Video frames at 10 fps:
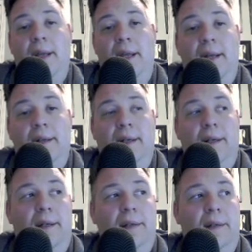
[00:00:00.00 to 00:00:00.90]

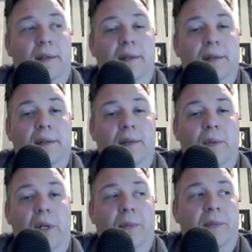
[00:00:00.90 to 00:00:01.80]
And
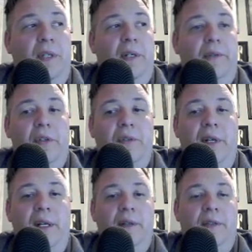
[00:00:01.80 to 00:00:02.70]
we hope to see you in future
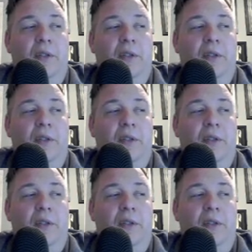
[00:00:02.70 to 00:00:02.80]
videos.